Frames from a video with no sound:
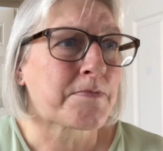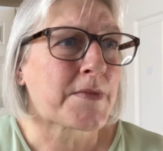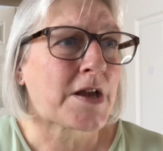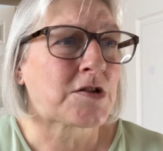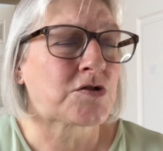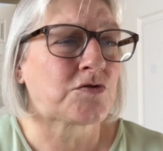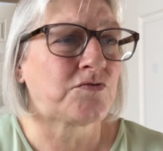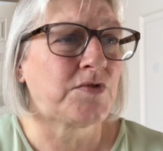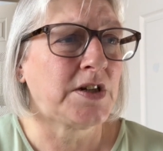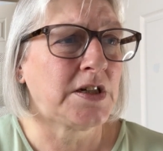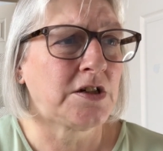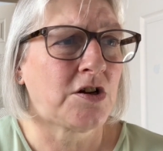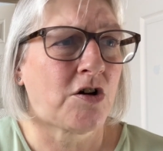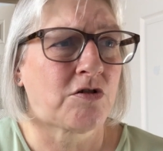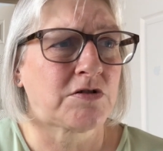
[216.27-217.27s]
So
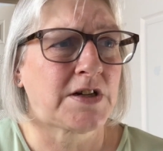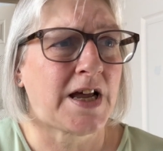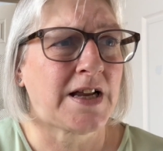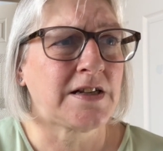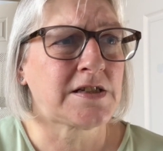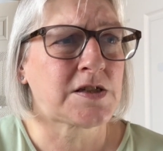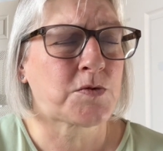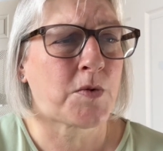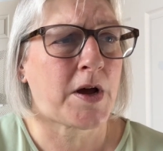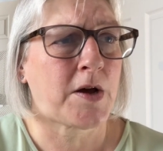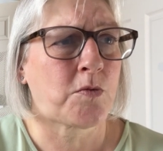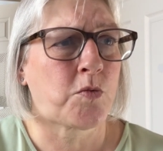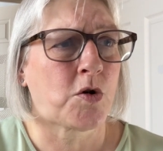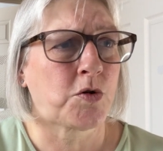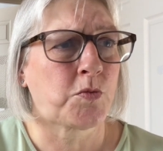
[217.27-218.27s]
reading on, elsewhere
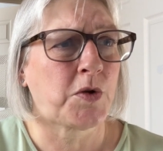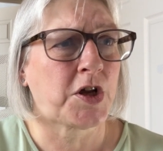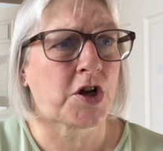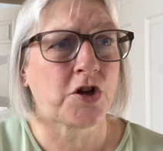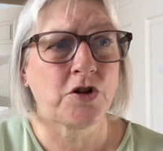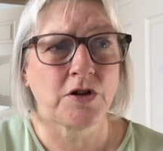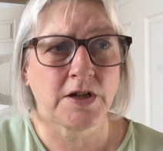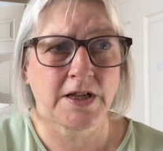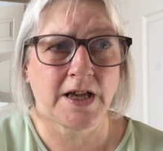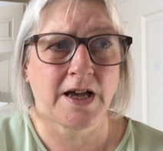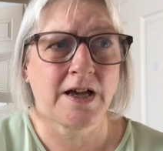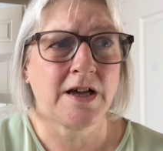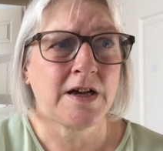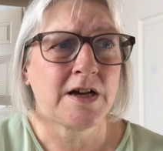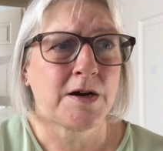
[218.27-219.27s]
1 week
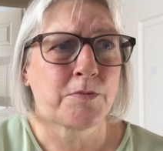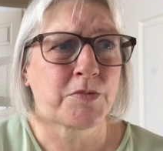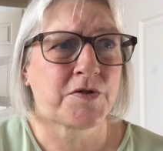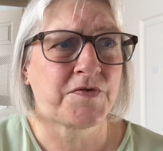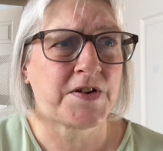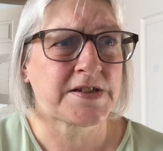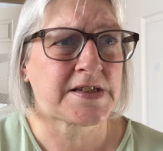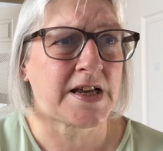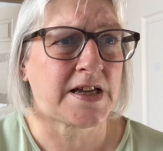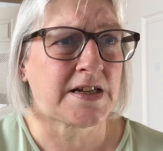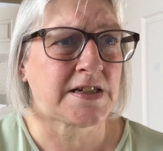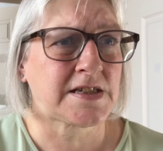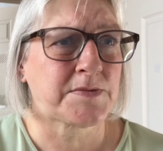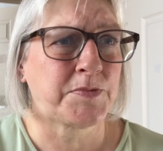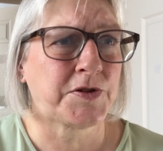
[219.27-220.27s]
earlier, Professor
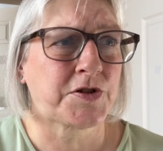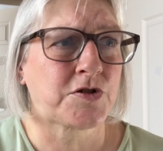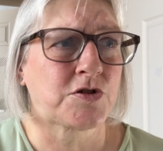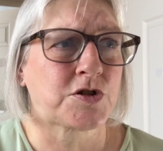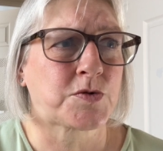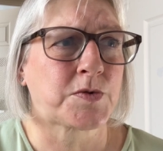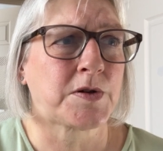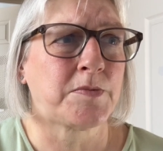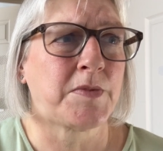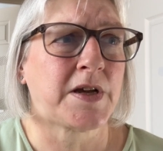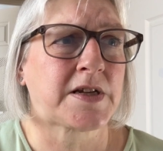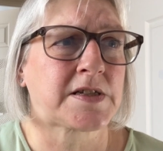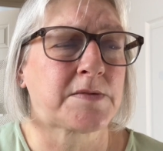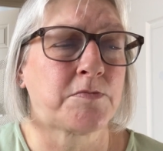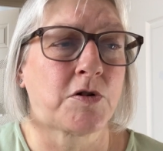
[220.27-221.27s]
Elizabeth Goodwin
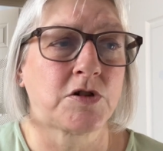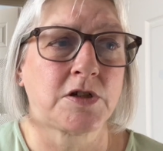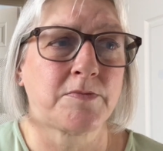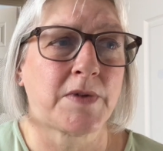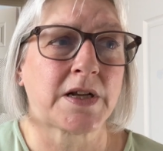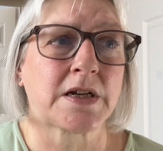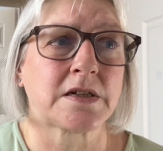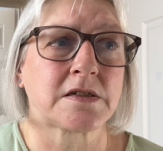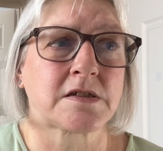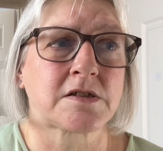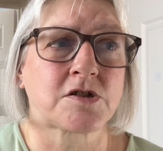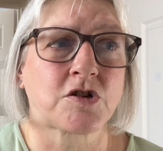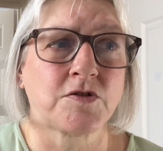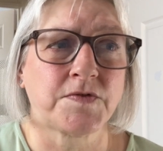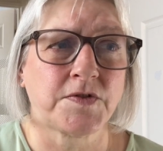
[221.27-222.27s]
makes a monumental
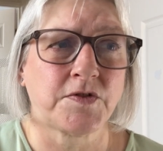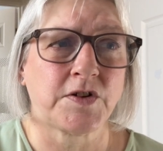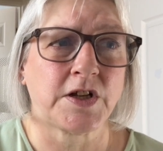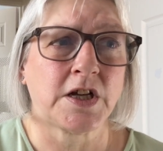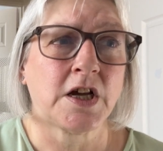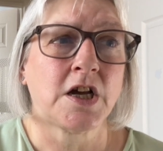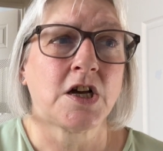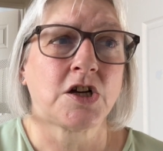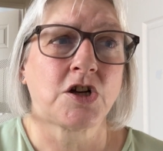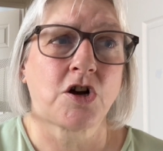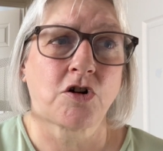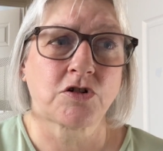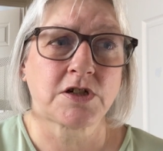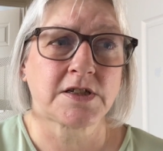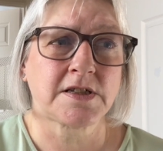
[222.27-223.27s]
discovery.
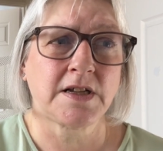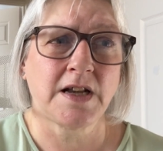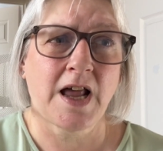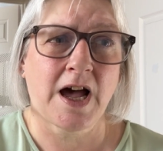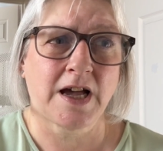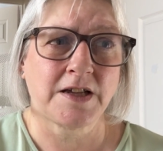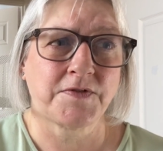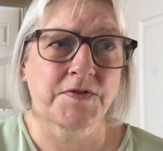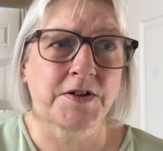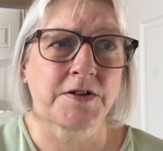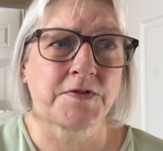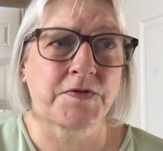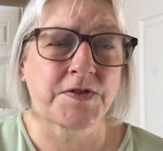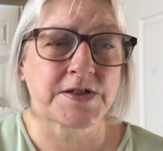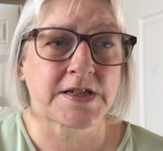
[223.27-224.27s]
God is alive and
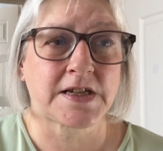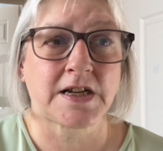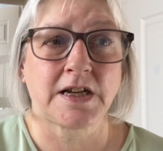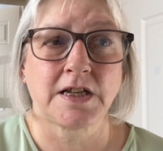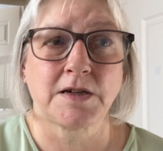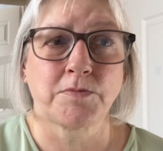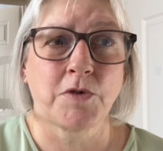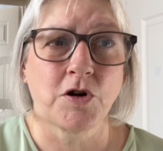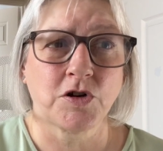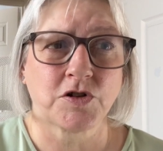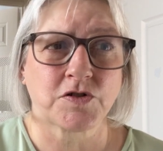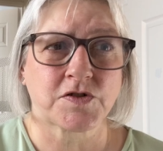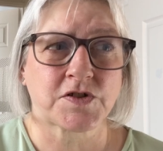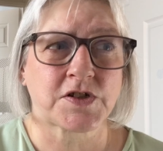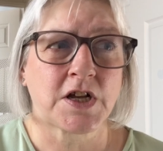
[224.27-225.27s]
physically among
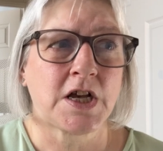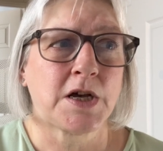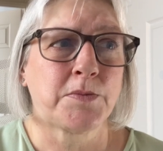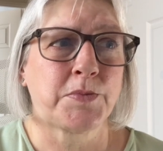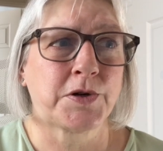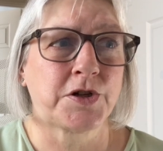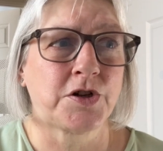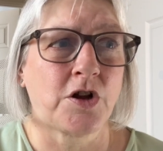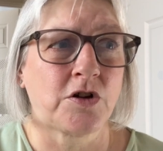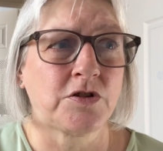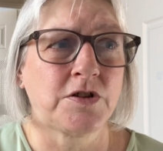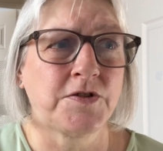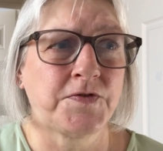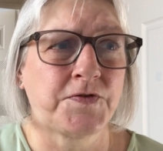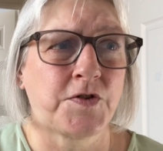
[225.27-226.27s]
us, but not in
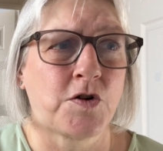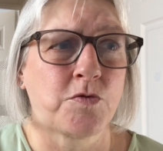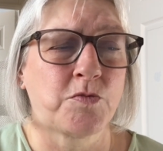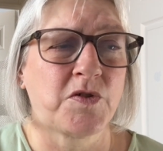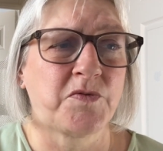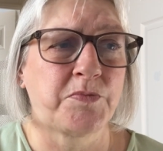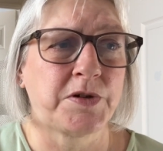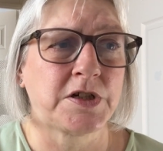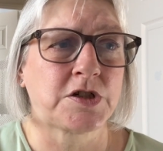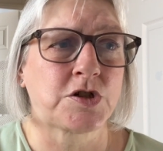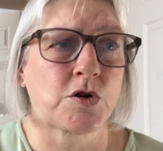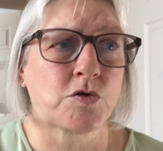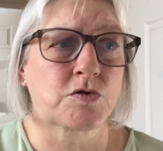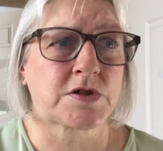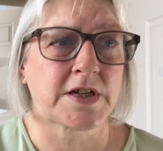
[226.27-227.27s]
the form we've been
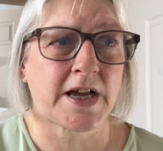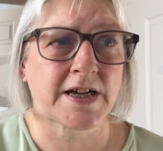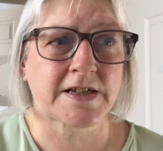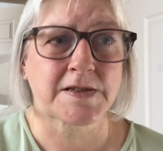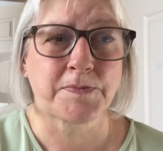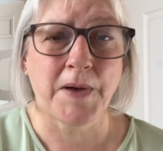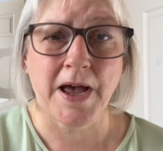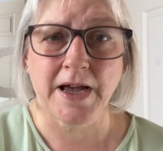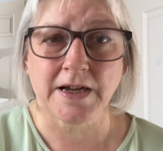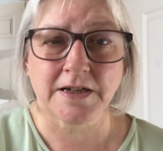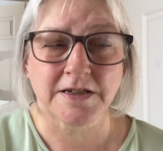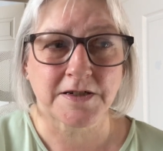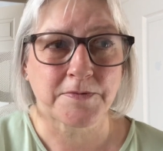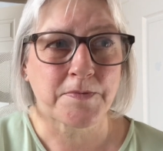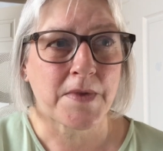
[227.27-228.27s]
taught to expect.